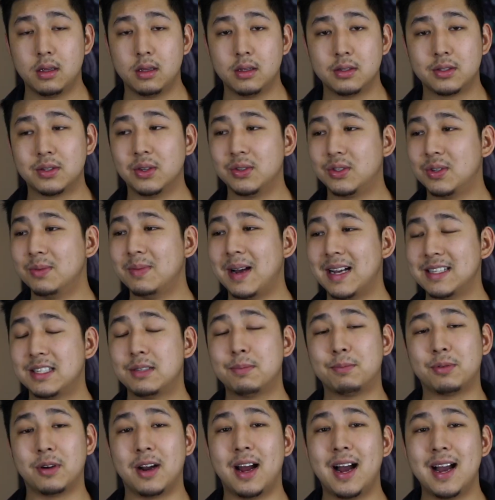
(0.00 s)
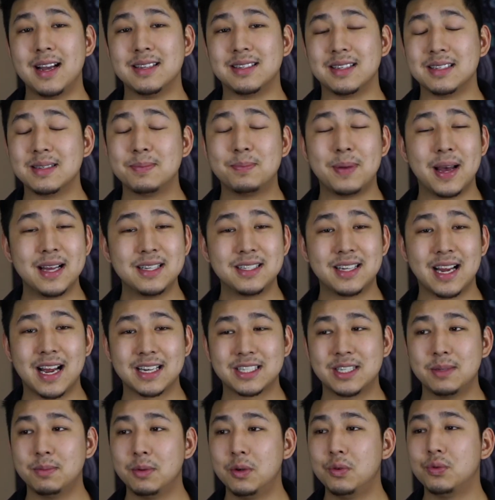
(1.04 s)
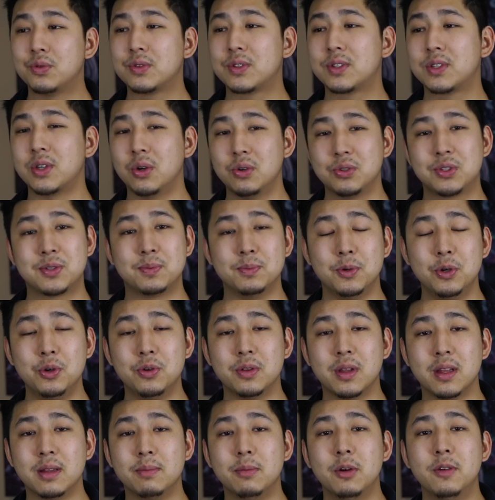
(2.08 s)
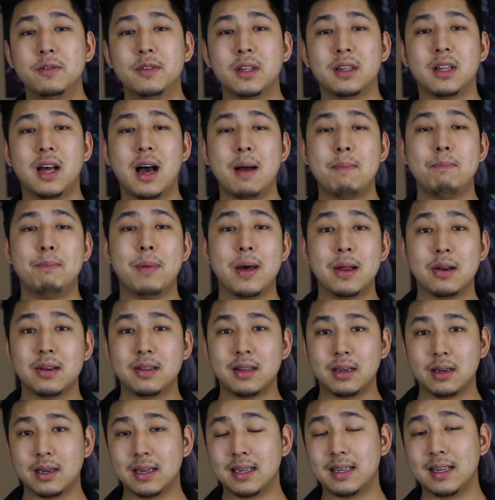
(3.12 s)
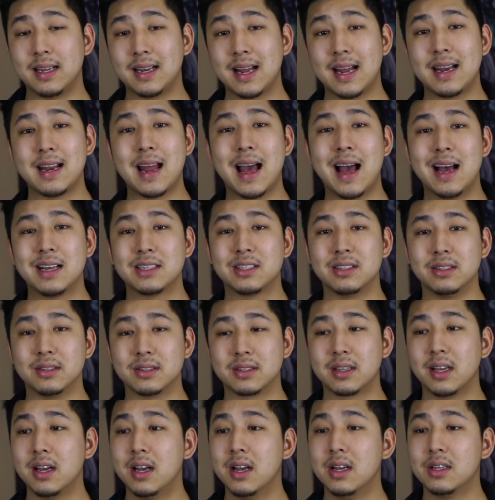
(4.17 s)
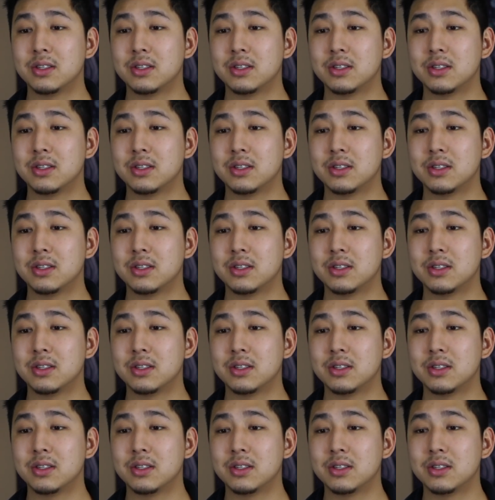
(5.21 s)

So to my surprise, this bench actually moved so smooth. It moved a lot better than it did at nationals.